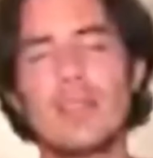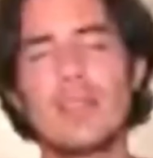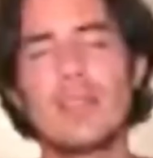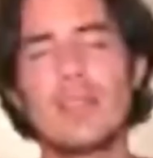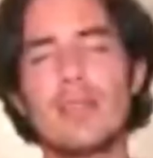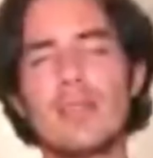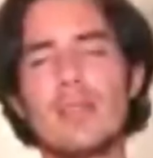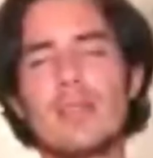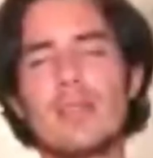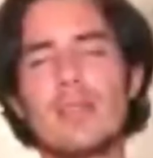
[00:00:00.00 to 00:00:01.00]
the
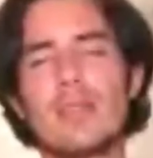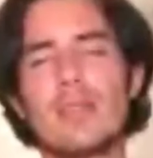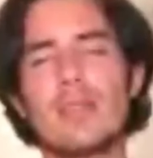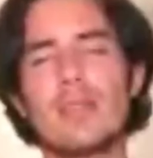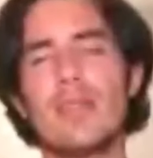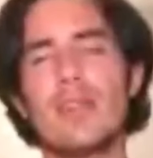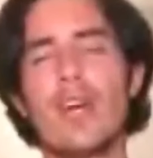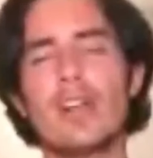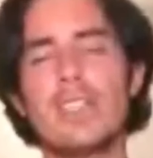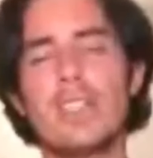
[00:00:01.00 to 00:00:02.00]
cognitive process
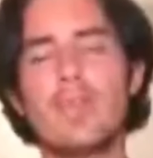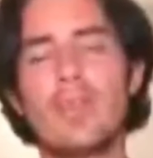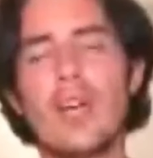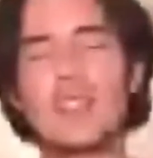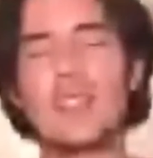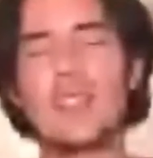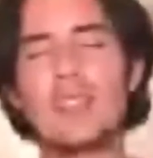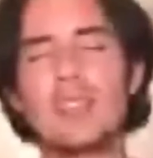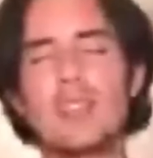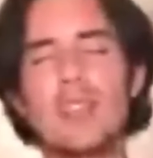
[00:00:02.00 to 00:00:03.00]
is the
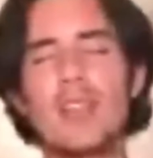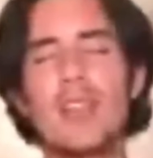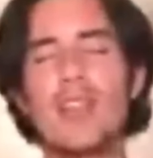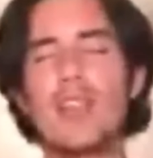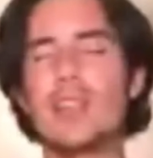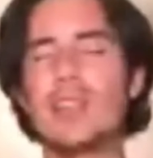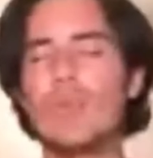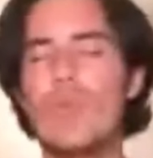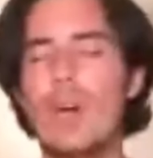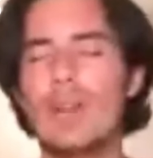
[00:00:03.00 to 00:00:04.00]
one that
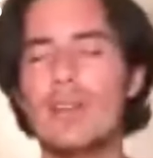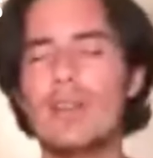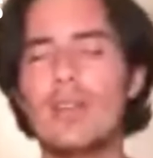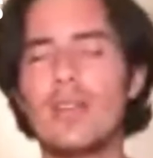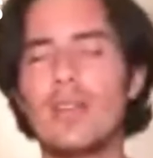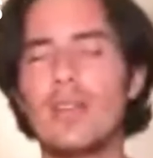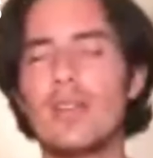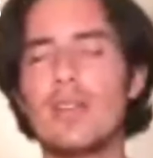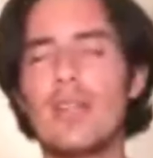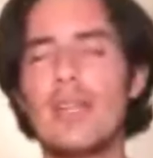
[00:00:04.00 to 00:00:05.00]
helps me
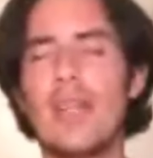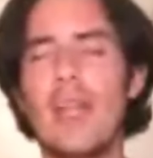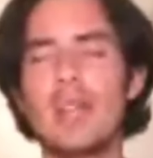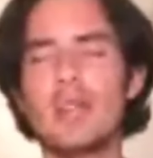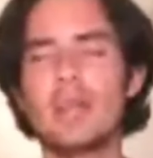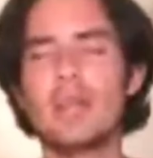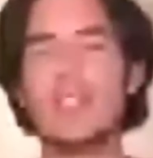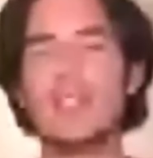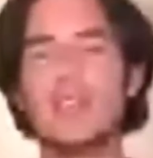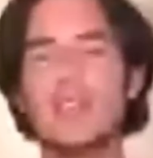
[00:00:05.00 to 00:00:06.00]
to be more
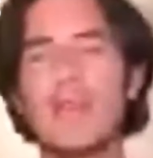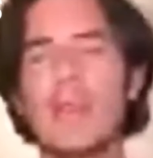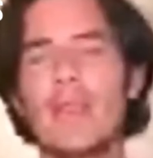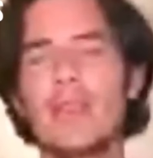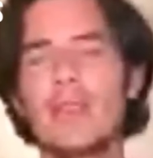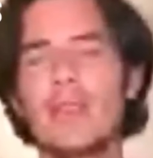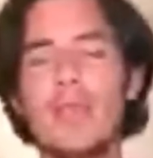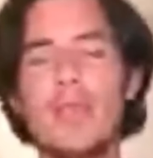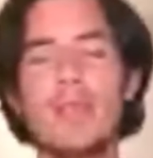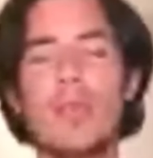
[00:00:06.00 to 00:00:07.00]
wise,
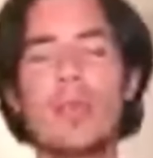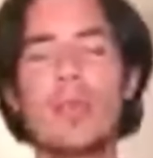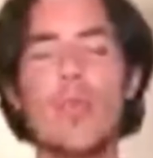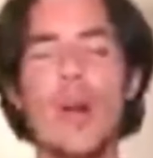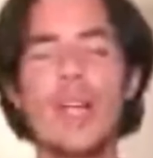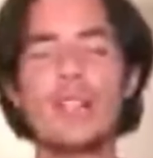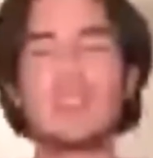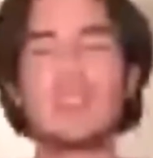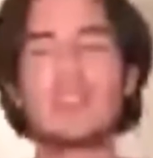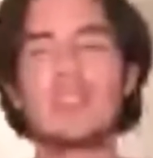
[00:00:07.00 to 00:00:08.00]
to understand
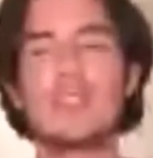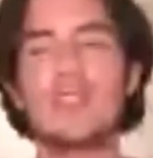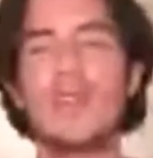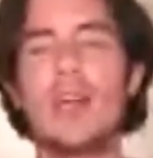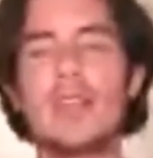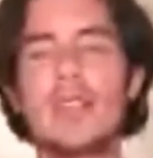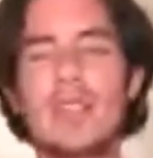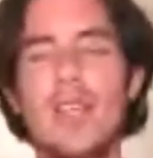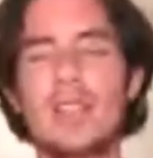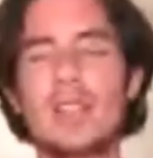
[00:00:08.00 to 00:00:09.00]

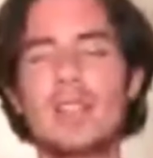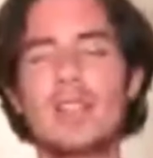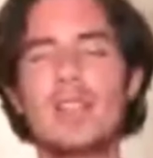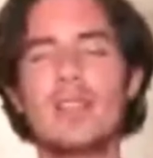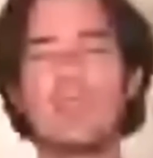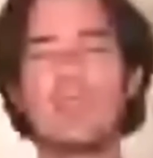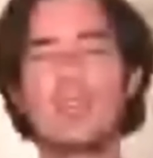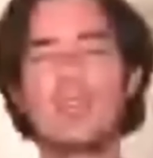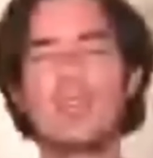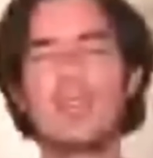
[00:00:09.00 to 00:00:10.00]
the idea of the
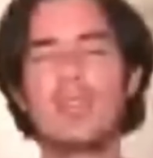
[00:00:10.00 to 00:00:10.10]
world.